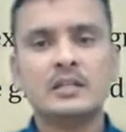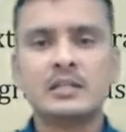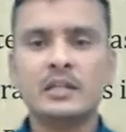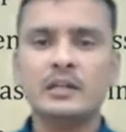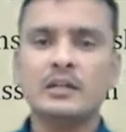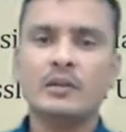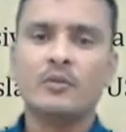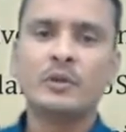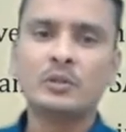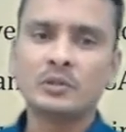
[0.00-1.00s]
See
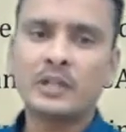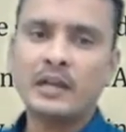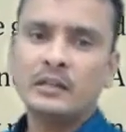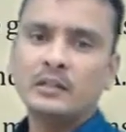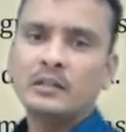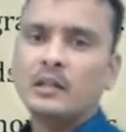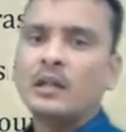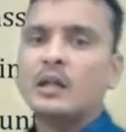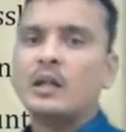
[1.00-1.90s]
here, we know that